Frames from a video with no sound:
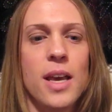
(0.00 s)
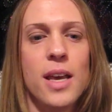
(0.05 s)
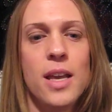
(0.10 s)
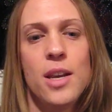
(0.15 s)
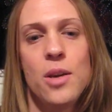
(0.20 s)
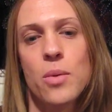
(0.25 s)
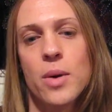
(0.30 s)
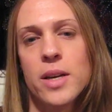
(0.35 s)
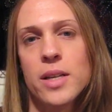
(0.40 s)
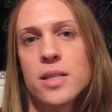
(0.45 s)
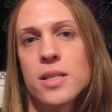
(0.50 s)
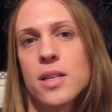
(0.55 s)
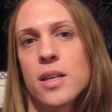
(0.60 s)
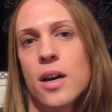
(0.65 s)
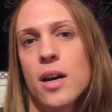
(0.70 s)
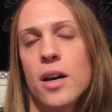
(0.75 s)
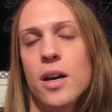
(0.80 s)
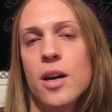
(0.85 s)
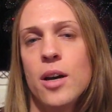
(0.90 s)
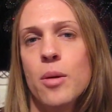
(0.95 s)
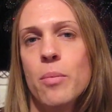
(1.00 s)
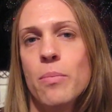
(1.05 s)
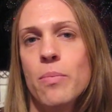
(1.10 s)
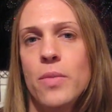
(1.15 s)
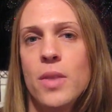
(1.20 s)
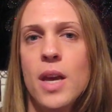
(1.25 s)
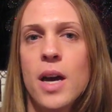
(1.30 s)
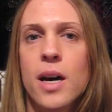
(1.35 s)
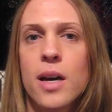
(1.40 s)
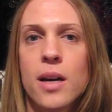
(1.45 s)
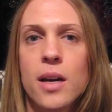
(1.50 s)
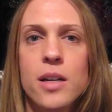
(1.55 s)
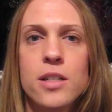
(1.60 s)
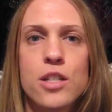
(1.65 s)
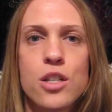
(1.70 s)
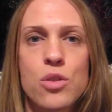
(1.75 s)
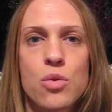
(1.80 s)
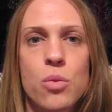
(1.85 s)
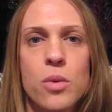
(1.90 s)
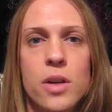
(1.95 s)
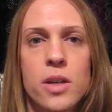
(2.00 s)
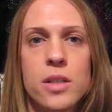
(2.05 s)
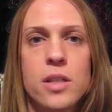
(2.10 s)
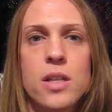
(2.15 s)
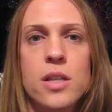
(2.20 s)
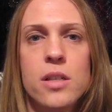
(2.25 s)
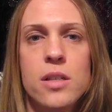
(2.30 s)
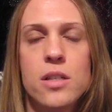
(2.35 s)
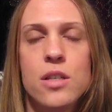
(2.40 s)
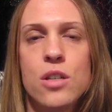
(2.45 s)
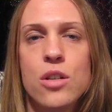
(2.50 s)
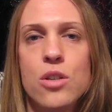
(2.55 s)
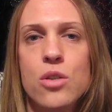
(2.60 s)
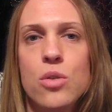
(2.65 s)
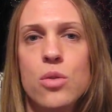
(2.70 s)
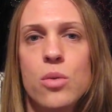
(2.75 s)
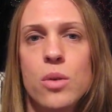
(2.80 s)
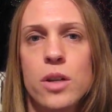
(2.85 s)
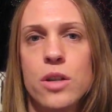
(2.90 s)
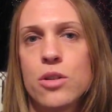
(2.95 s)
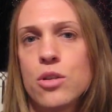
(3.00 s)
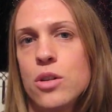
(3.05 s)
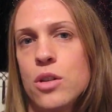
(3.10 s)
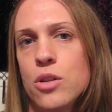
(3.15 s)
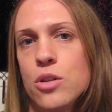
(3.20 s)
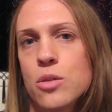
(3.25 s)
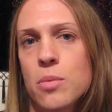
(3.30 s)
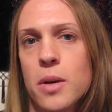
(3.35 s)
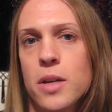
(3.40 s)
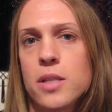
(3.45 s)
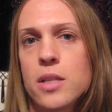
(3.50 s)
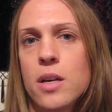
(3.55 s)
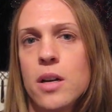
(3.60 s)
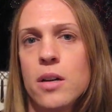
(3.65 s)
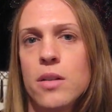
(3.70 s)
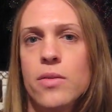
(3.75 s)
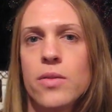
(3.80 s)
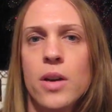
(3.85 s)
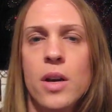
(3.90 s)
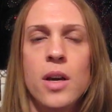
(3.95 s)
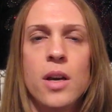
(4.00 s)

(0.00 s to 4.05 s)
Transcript: Anyways, yeah, I just wanted to introduce myself.